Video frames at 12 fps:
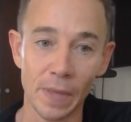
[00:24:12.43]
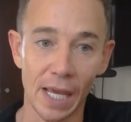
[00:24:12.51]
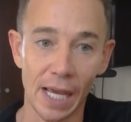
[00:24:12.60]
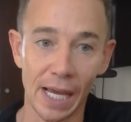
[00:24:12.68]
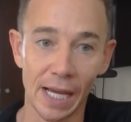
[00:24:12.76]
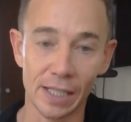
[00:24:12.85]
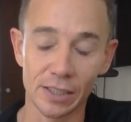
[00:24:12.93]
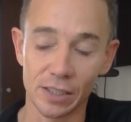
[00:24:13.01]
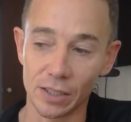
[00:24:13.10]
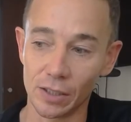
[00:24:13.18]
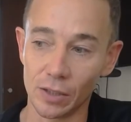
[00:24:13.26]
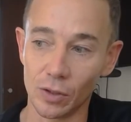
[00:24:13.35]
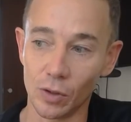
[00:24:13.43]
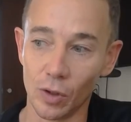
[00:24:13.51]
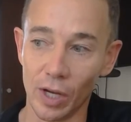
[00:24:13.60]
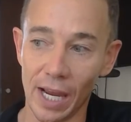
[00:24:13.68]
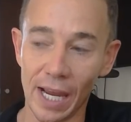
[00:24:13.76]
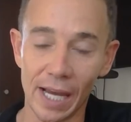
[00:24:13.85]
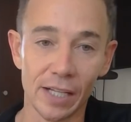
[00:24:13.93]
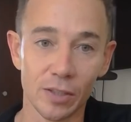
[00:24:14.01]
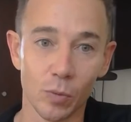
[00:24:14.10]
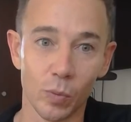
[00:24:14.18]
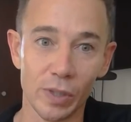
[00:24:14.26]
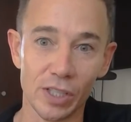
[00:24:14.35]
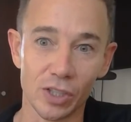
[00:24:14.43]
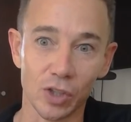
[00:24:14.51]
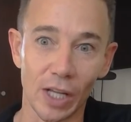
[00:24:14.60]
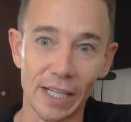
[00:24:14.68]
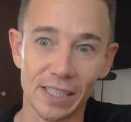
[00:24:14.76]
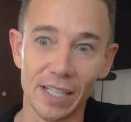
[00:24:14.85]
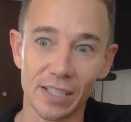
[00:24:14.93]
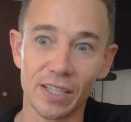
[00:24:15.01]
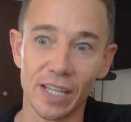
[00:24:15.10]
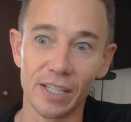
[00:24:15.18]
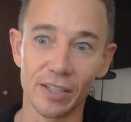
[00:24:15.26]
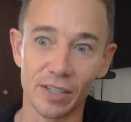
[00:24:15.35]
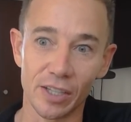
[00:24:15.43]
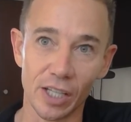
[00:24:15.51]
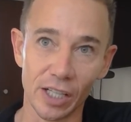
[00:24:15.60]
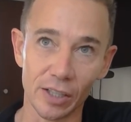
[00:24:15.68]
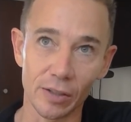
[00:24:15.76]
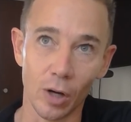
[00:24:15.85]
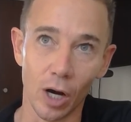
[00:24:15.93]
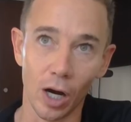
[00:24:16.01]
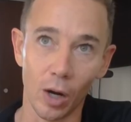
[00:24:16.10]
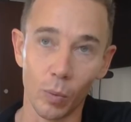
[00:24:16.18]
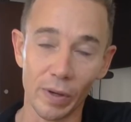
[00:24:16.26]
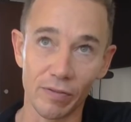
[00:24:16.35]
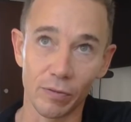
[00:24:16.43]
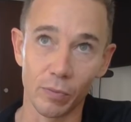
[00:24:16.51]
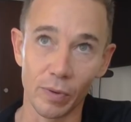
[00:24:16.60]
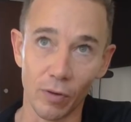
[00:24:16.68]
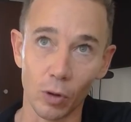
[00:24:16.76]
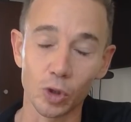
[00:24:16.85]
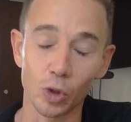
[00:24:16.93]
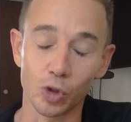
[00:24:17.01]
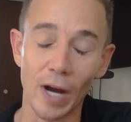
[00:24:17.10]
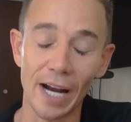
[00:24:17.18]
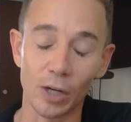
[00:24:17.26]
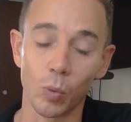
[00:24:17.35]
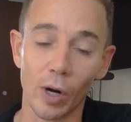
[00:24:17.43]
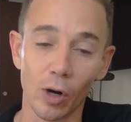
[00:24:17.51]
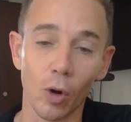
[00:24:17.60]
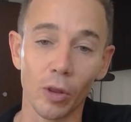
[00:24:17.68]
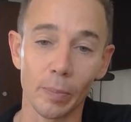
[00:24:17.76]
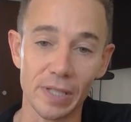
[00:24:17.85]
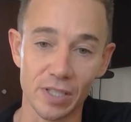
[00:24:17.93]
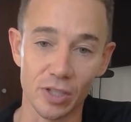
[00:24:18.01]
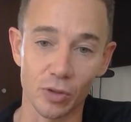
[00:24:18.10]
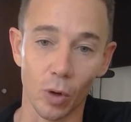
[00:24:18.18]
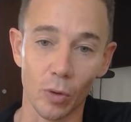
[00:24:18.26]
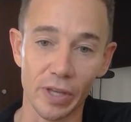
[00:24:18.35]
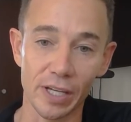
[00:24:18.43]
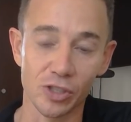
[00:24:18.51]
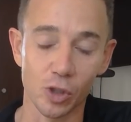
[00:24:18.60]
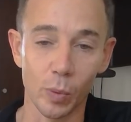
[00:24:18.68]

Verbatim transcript: And and we just like that that the uh, we've we've also tracked where all the business growth is.